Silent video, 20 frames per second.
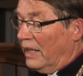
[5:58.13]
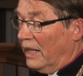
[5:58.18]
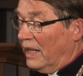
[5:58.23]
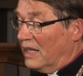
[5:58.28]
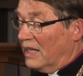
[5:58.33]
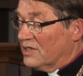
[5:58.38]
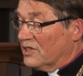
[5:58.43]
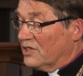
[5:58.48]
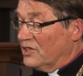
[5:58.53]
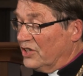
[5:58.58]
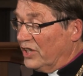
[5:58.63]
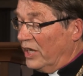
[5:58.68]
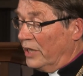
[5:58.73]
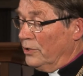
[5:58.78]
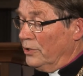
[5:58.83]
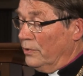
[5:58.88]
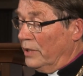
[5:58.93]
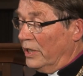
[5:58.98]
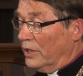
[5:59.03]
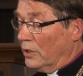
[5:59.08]
as
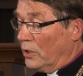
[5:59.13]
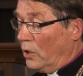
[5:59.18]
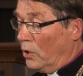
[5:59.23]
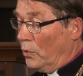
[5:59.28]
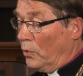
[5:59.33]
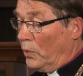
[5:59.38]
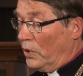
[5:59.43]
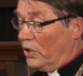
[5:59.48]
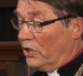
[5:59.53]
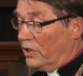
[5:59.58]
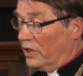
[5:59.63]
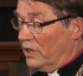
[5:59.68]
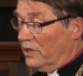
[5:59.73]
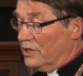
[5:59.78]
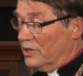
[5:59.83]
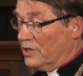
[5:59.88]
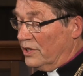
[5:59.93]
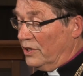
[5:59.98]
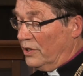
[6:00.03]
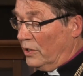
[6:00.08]
genuine
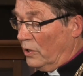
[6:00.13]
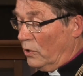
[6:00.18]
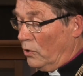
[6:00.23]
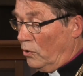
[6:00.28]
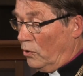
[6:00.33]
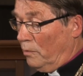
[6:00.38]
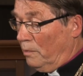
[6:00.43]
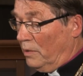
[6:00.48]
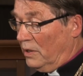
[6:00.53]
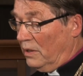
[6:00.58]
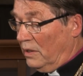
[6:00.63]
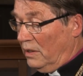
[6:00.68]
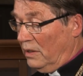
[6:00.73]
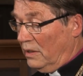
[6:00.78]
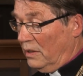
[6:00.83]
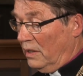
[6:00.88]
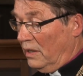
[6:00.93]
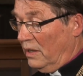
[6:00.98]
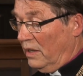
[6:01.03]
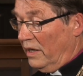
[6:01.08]
co-workers in the global
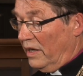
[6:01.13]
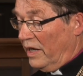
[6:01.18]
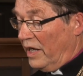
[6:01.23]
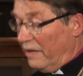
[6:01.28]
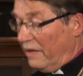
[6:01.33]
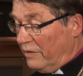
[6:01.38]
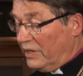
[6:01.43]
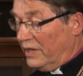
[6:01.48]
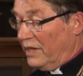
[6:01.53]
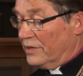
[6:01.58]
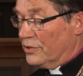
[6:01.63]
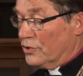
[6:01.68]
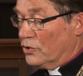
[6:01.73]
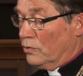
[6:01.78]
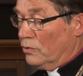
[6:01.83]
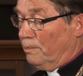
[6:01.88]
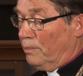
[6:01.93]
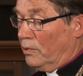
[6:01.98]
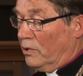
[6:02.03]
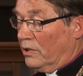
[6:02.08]

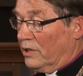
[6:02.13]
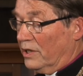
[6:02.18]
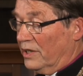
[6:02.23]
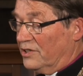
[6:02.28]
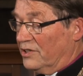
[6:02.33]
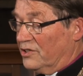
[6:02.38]
evidence-supported